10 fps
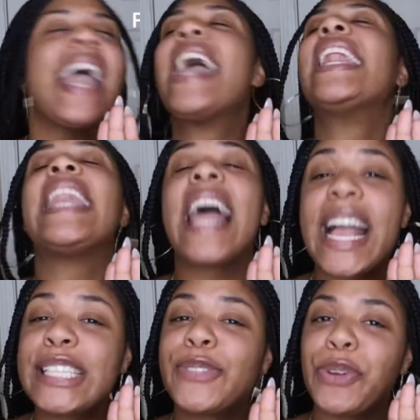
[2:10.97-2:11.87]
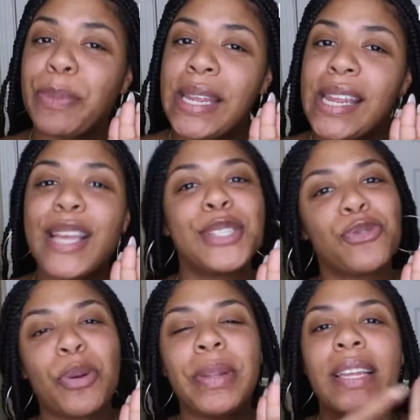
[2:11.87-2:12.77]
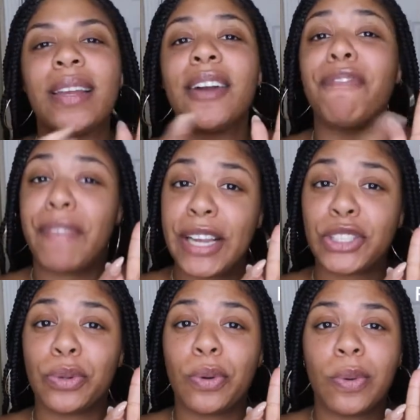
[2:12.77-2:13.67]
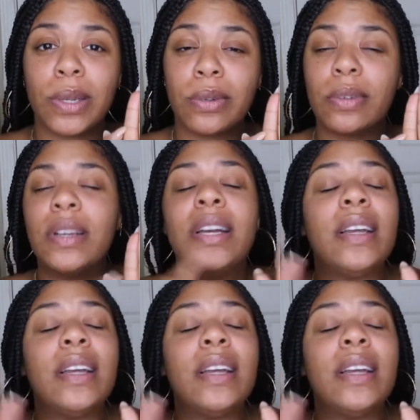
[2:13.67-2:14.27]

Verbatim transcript: And last for me is normally a facial oil.